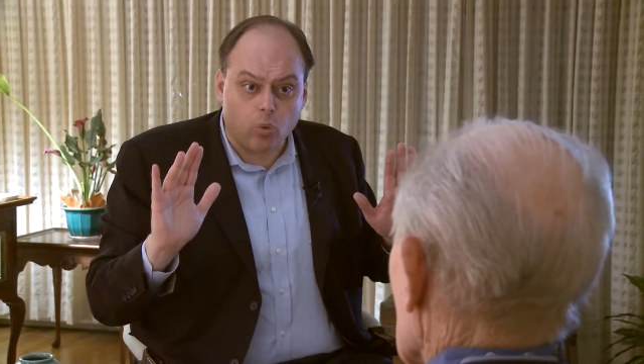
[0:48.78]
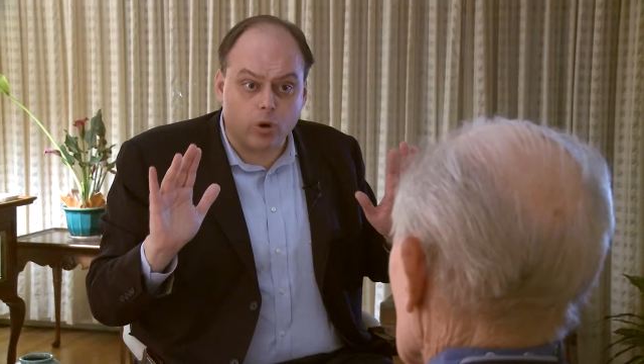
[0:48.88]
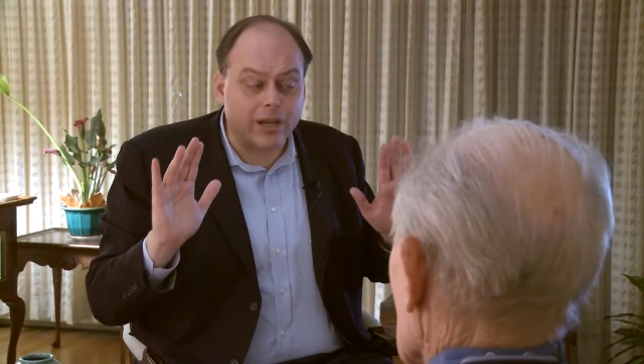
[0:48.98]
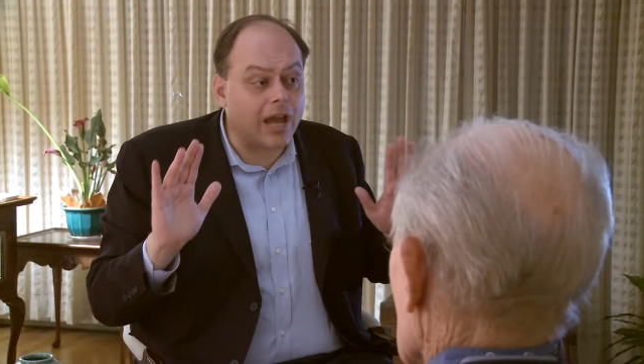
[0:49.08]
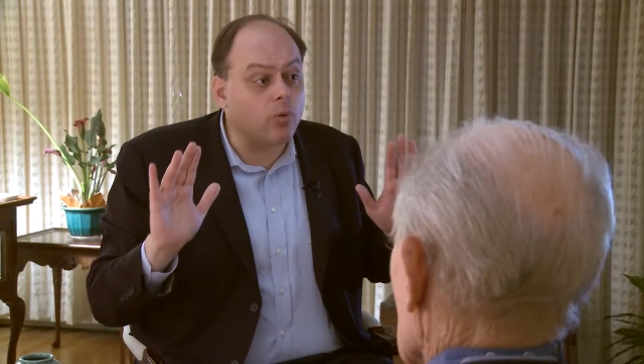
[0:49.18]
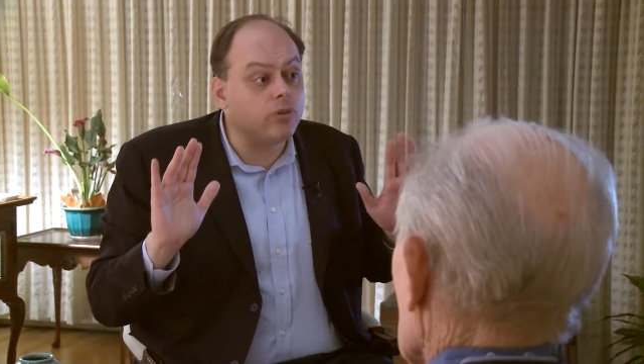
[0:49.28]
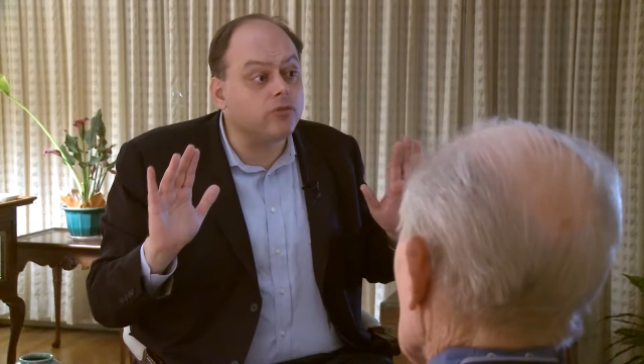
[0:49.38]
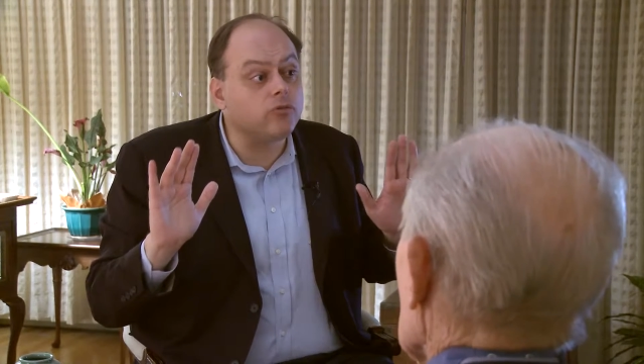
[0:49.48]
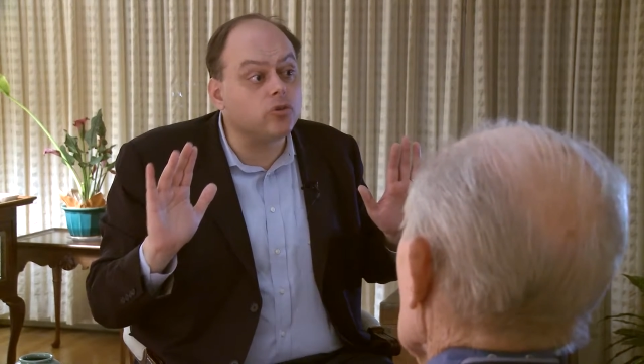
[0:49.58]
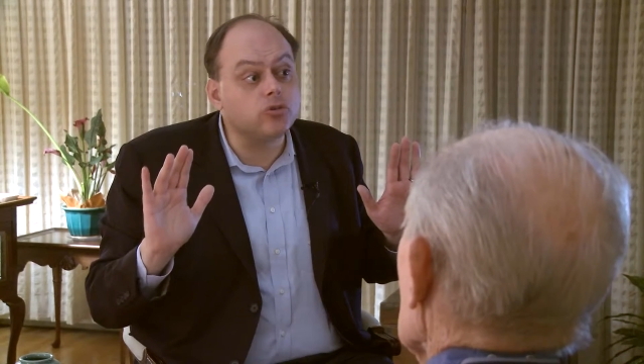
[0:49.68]
we're now on
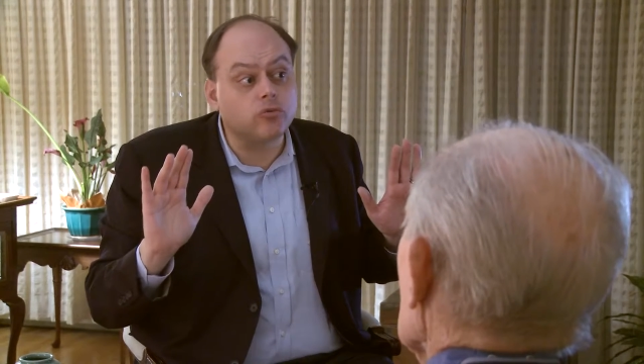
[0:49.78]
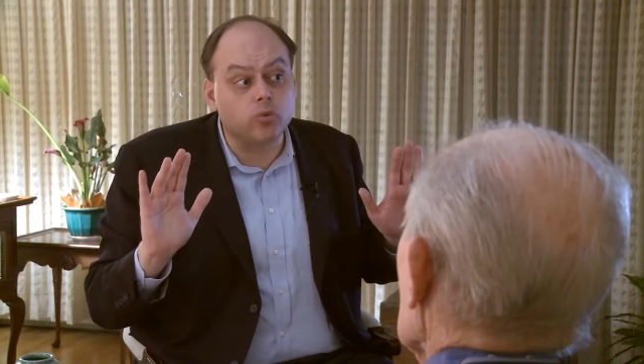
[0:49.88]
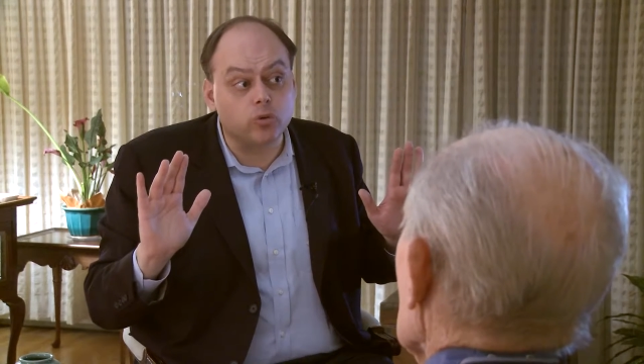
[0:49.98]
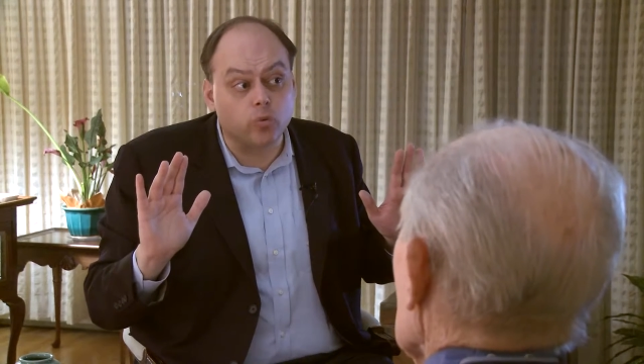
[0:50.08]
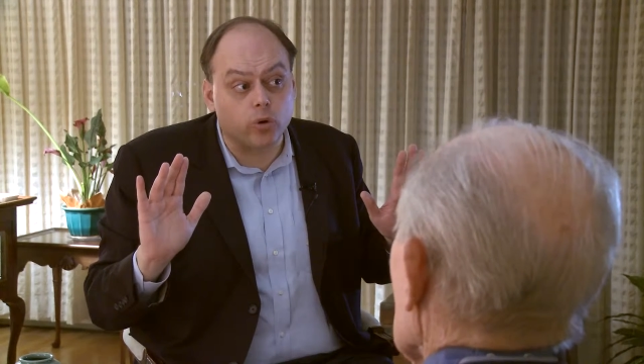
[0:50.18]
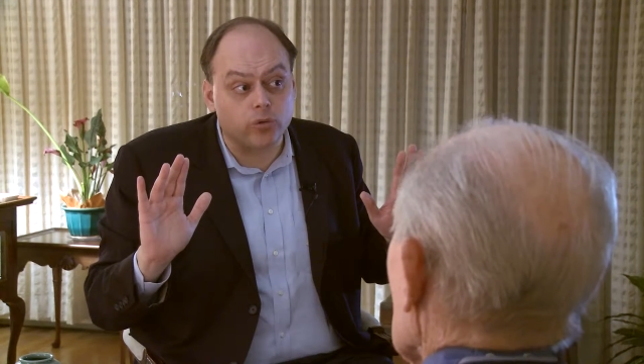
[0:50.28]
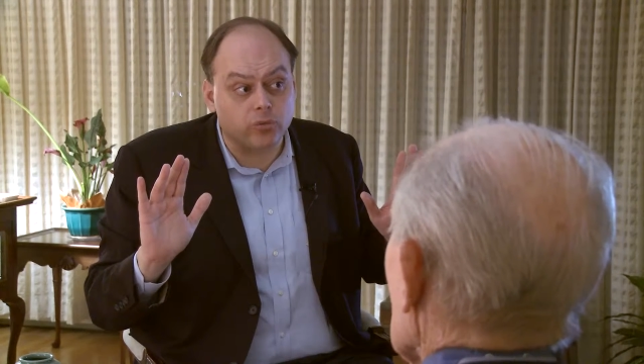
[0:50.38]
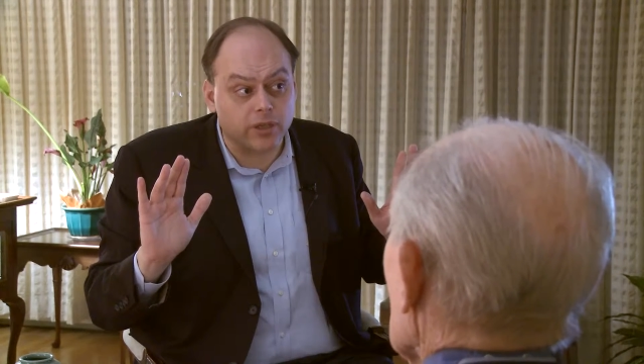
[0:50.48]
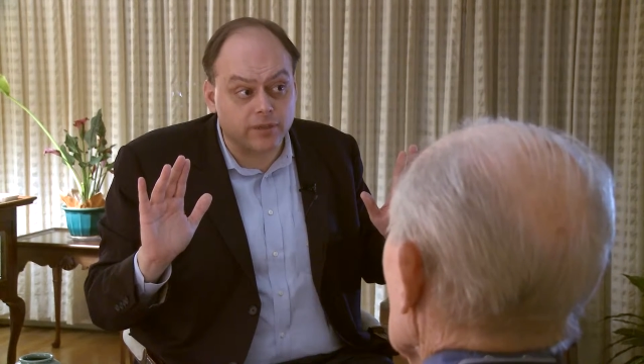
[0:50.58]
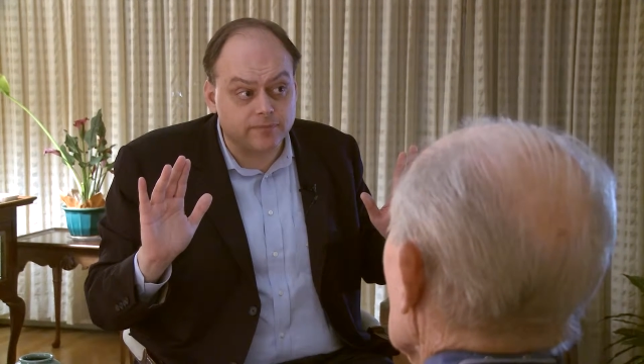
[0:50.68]
the verge of World War
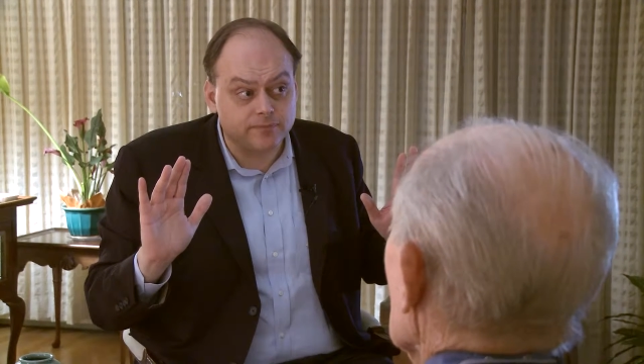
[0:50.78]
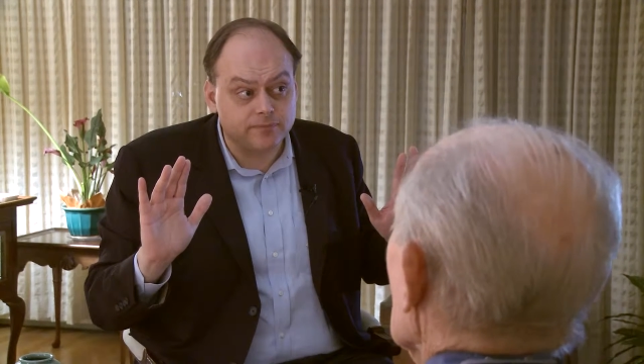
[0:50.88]
III.